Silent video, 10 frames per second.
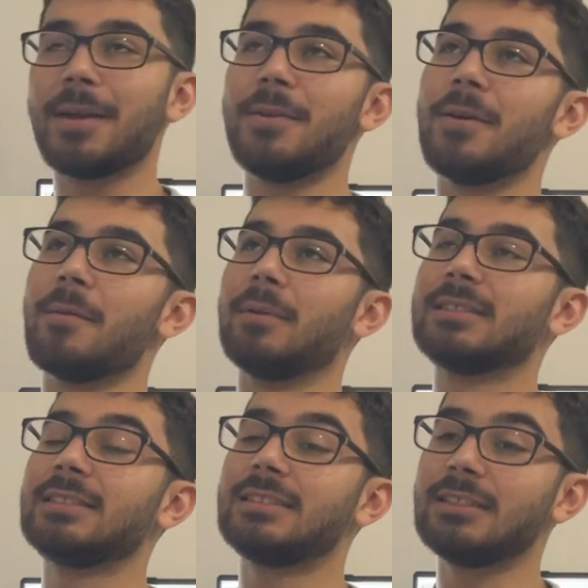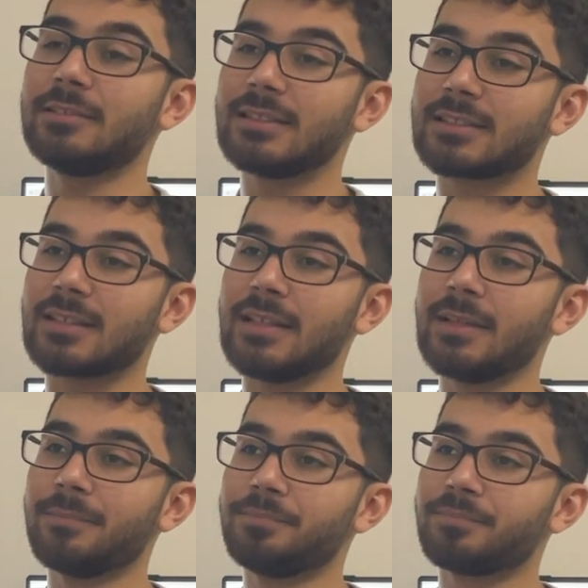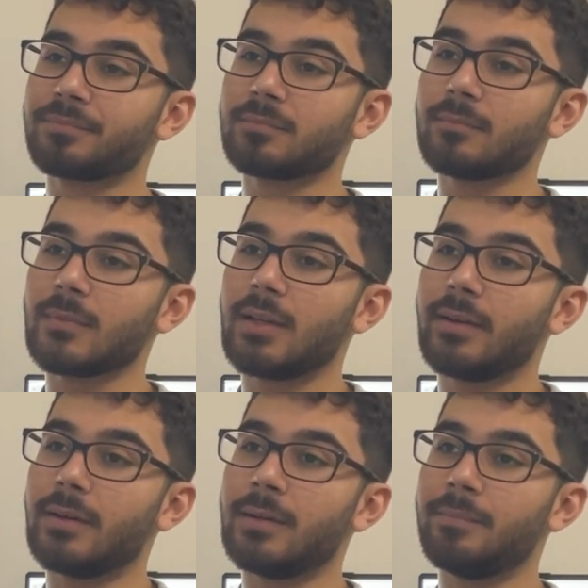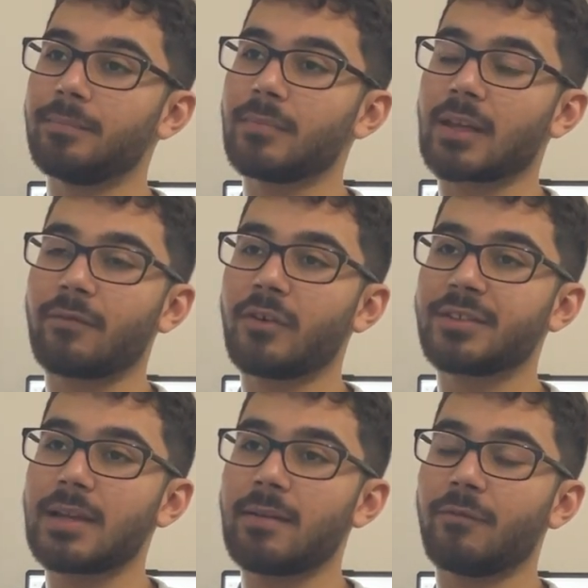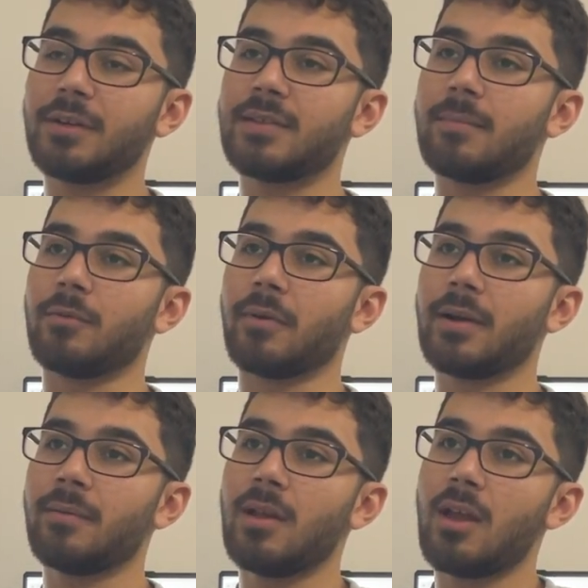No, but seriously, like for example, right?